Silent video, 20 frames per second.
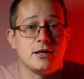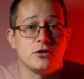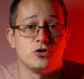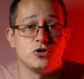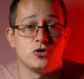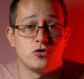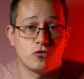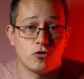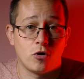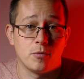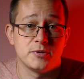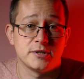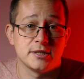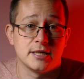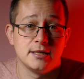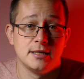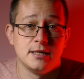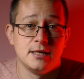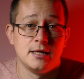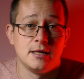and just crops
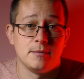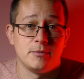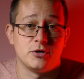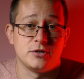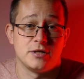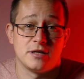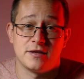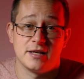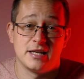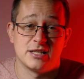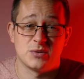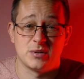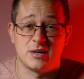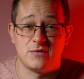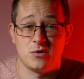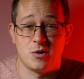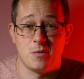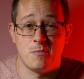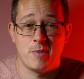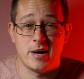in because it thinks it'll give
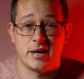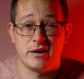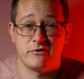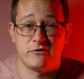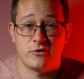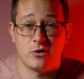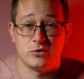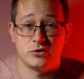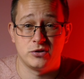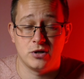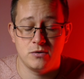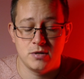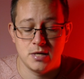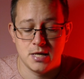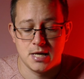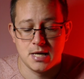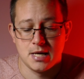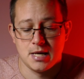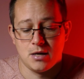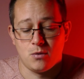you a better photo,
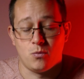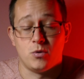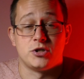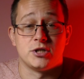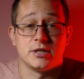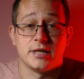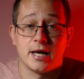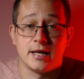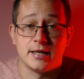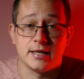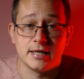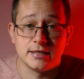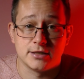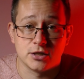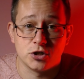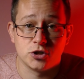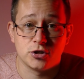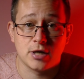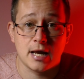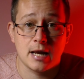which again is a
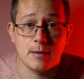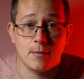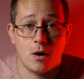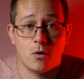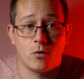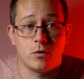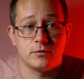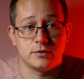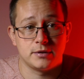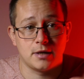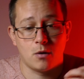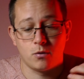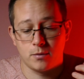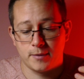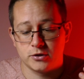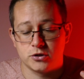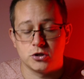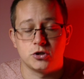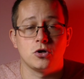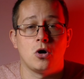shame. I want to be
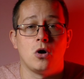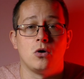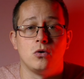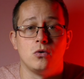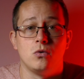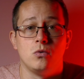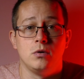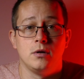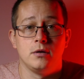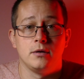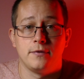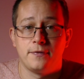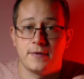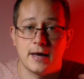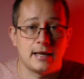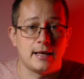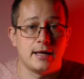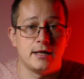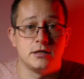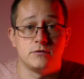able to toggle
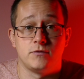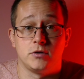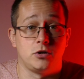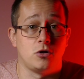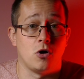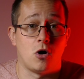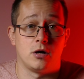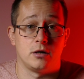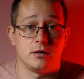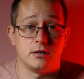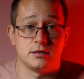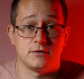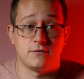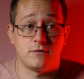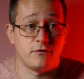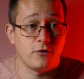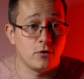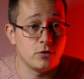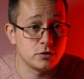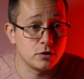that lens regardless. If
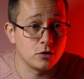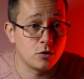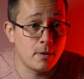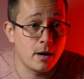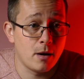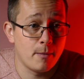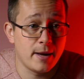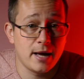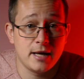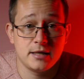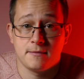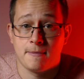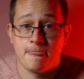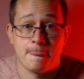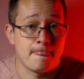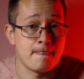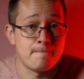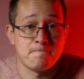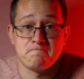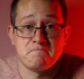the photo's going to come out bad,
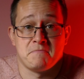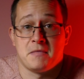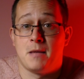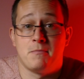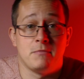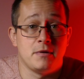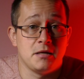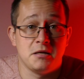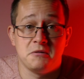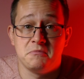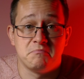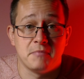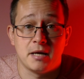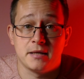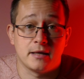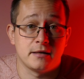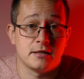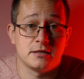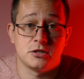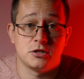let me make
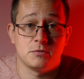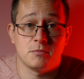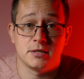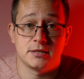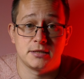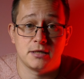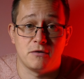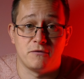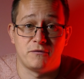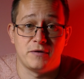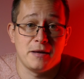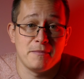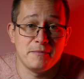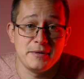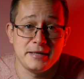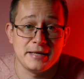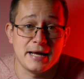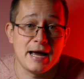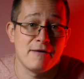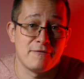that decision myself. Let
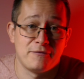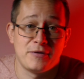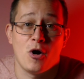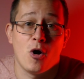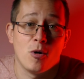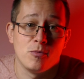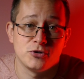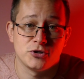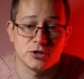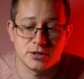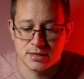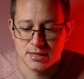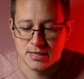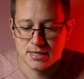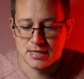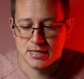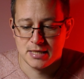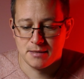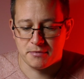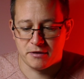me have that option.
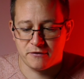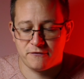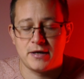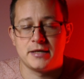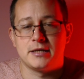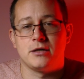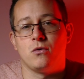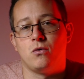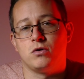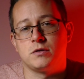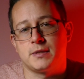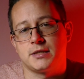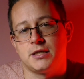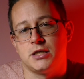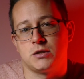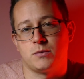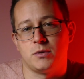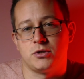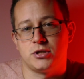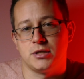But the fact that it automatically
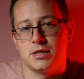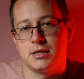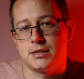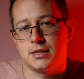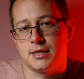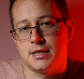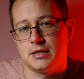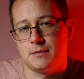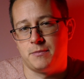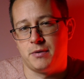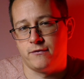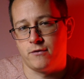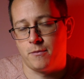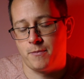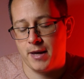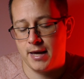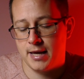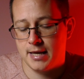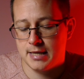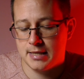switches is a bit of a
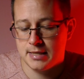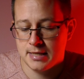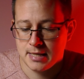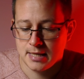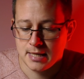pain.